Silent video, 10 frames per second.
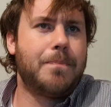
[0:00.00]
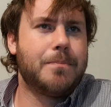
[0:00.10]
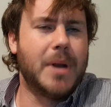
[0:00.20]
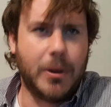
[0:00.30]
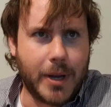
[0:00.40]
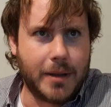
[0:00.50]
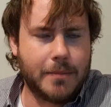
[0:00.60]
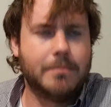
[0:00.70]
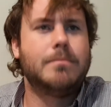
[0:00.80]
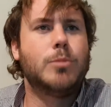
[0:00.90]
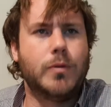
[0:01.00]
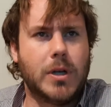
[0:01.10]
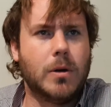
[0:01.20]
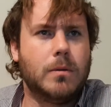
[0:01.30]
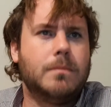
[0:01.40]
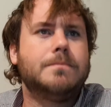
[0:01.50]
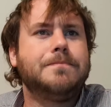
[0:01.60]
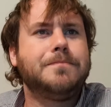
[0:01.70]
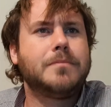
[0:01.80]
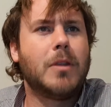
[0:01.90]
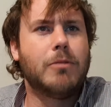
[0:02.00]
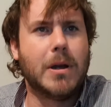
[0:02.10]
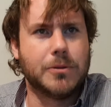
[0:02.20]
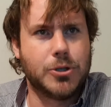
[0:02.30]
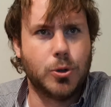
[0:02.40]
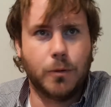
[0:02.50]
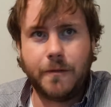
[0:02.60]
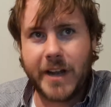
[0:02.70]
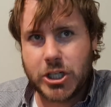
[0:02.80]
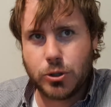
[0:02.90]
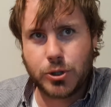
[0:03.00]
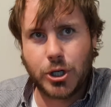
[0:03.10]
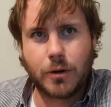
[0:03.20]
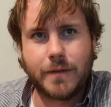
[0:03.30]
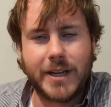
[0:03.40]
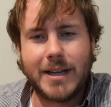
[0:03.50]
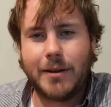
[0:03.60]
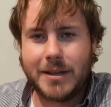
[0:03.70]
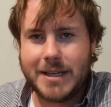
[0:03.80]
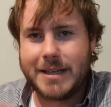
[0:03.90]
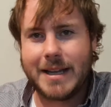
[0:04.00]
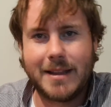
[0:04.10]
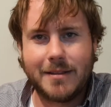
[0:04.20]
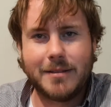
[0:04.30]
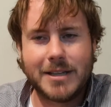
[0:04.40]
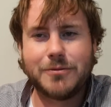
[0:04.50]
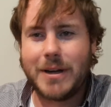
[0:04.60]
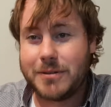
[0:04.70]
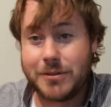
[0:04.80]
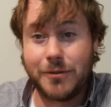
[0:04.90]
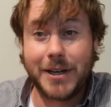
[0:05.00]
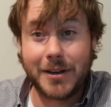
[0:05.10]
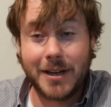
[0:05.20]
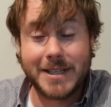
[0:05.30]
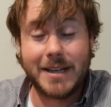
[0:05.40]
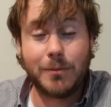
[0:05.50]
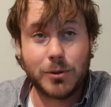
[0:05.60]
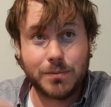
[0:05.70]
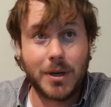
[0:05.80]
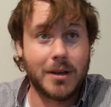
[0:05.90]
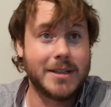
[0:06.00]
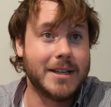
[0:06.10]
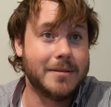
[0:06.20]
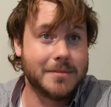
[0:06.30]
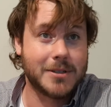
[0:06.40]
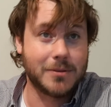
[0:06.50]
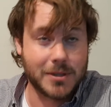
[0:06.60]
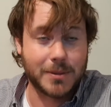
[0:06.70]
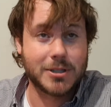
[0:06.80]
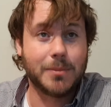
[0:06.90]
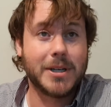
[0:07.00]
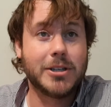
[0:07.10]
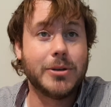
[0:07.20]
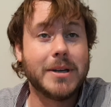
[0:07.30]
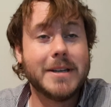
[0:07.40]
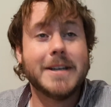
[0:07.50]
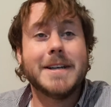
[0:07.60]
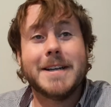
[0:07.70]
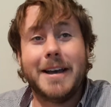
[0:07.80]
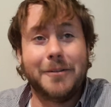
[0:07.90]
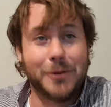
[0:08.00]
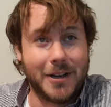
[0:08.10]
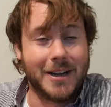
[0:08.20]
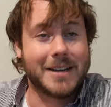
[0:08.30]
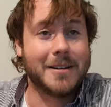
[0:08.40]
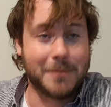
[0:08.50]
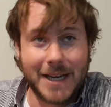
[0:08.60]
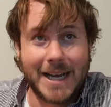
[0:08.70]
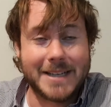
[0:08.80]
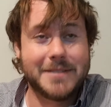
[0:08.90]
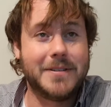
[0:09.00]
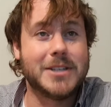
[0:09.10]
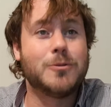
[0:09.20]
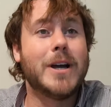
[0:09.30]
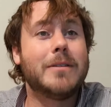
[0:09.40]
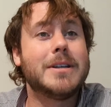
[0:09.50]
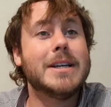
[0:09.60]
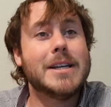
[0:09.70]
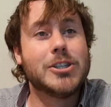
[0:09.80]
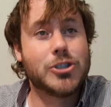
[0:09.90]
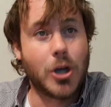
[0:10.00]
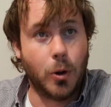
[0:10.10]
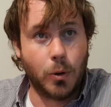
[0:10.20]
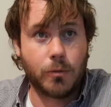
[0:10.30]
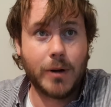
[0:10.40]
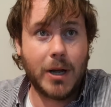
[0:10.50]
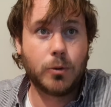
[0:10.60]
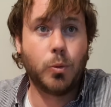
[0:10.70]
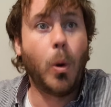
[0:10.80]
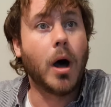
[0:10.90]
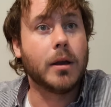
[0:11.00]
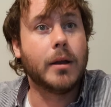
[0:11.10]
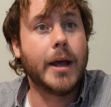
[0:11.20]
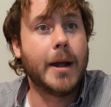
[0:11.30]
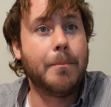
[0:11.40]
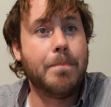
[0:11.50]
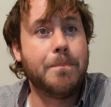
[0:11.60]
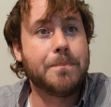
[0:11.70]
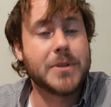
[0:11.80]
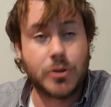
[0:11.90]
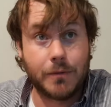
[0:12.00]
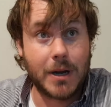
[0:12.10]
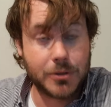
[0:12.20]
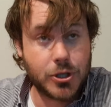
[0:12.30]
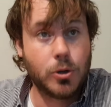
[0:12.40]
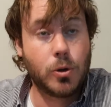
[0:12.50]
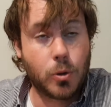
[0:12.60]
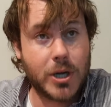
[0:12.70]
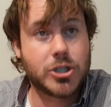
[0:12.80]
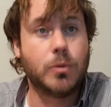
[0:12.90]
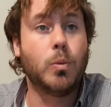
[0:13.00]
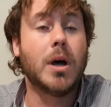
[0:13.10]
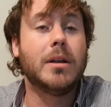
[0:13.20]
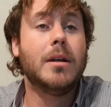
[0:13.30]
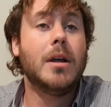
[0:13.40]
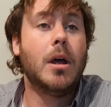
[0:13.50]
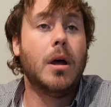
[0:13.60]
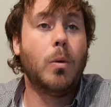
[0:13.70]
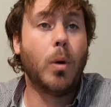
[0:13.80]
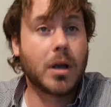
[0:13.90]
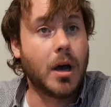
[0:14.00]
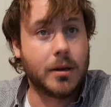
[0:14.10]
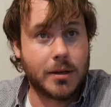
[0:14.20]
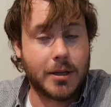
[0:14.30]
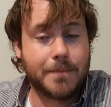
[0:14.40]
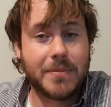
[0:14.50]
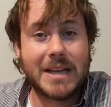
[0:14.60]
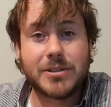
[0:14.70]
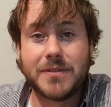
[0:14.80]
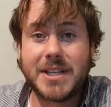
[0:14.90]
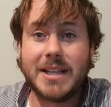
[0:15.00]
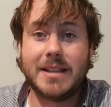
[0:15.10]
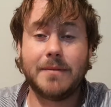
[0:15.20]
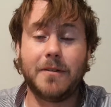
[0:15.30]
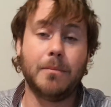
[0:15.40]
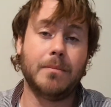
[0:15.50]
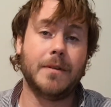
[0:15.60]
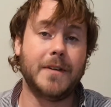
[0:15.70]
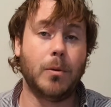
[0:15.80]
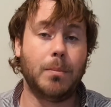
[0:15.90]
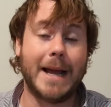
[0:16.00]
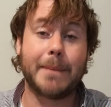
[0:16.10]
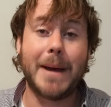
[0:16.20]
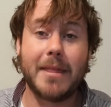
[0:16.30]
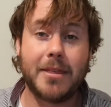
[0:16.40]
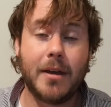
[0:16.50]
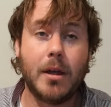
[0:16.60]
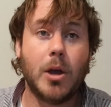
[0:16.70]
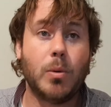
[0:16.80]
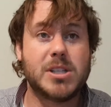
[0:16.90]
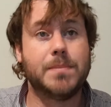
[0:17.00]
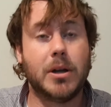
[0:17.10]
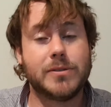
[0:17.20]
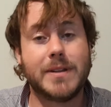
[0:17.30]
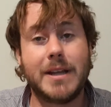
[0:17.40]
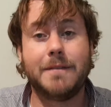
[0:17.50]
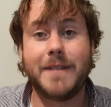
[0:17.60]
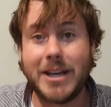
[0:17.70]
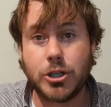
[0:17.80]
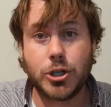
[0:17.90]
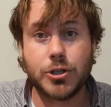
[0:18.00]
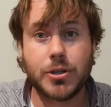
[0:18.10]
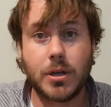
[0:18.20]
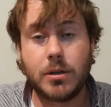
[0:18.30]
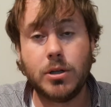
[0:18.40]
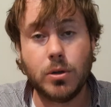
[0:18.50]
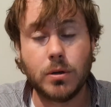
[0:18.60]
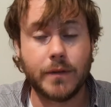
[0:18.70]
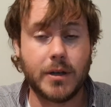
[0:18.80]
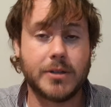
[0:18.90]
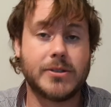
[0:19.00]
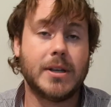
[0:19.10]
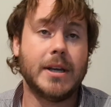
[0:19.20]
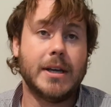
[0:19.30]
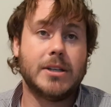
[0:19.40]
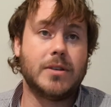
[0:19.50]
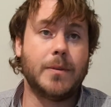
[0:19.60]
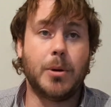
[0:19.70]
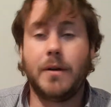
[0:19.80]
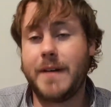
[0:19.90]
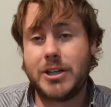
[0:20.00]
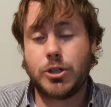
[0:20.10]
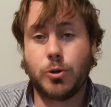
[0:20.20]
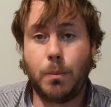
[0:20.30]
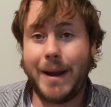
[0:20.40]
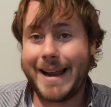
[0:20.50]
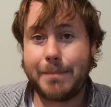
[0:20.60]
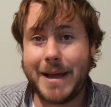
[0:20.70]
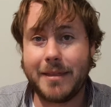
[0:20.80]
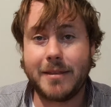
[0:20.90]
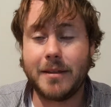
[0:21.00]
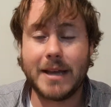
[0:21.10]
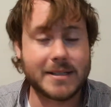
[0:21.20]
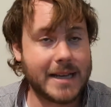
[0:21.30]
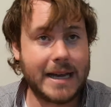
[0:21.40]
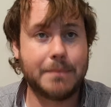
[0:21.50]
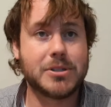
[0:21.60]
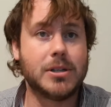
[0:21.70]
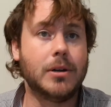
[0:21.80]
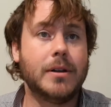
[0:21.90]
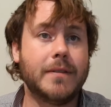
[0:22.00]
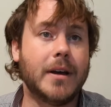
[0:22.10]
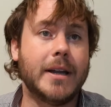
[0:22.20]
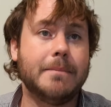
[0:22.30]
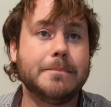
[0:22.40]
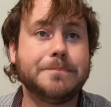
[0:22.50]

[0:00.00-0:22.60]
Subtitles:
But anyway, moving on. Round 2, fictional geography. Now, this round was a really good idea, and it wasn't my idea, so someone told me to do it. And I'm glad for this round. So, round 2, question 1, Wakanda. That's obviously from the film Black Panther, which is part of the Avengers universe. So if you put Avengers or Black Panther, that's absolutely fine.